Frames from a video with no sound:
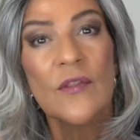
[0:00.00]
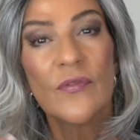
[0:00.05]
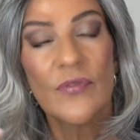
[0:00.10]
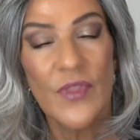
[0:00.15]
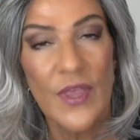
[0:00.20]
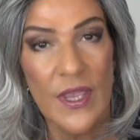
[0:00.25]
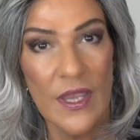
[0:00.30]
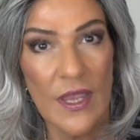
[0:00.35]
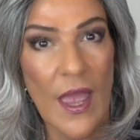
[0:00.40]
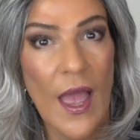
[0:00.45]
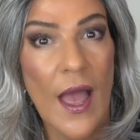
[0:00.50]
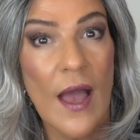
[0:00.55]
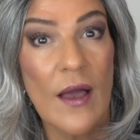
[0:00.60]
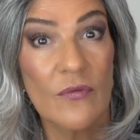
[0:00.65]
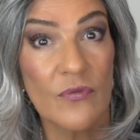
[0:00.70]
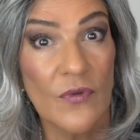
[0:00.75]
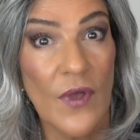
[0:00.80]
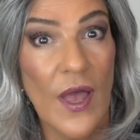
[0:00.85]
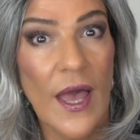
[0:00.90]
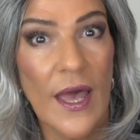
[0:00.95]
they
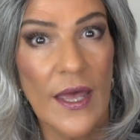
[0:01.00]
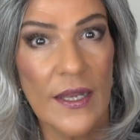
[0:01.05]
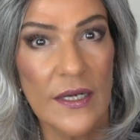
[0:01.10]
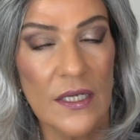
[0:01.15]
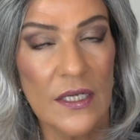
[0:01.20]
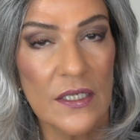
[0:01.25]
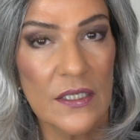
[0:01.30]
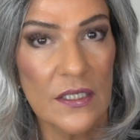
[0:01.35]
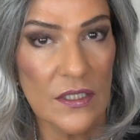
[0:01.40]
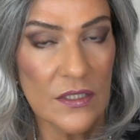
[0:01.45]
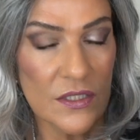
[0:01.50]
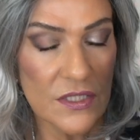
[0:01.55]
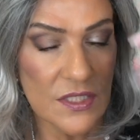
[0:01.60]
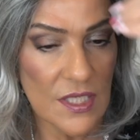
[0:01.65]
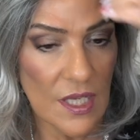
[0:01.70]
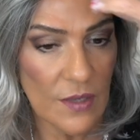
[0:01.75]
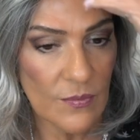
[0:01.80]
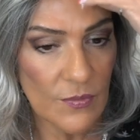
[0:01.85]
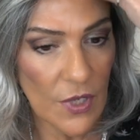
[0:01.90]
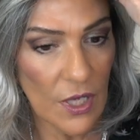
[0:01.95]
have added
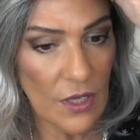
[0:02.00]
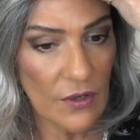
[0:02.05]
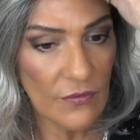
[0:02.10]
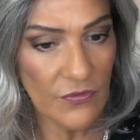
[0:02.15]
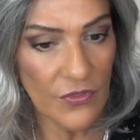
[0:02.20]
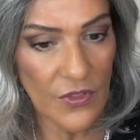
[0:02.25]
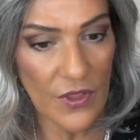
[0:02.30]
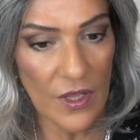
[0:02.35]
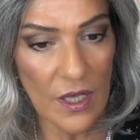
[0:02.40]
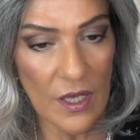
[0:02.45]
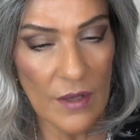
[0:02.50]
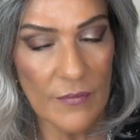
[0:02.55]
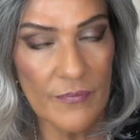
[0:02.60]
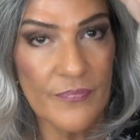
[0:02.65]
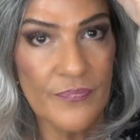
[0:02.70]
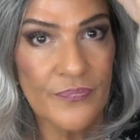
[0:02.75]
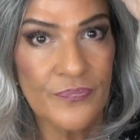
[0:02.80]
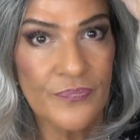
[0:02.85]
some of the